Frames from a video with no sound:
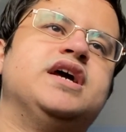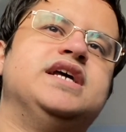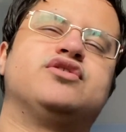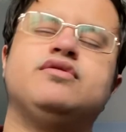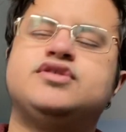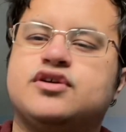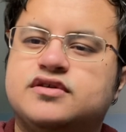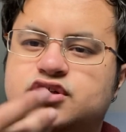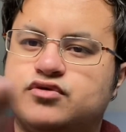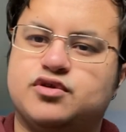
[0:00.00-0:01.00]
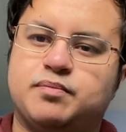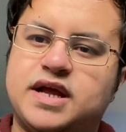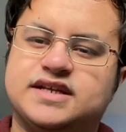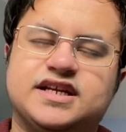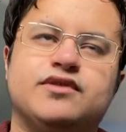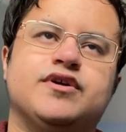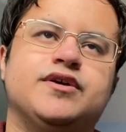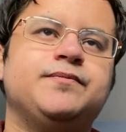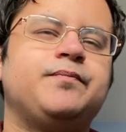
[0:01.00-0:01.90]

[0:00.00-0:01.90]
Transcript: He's going to go to Crystal Palace anyway.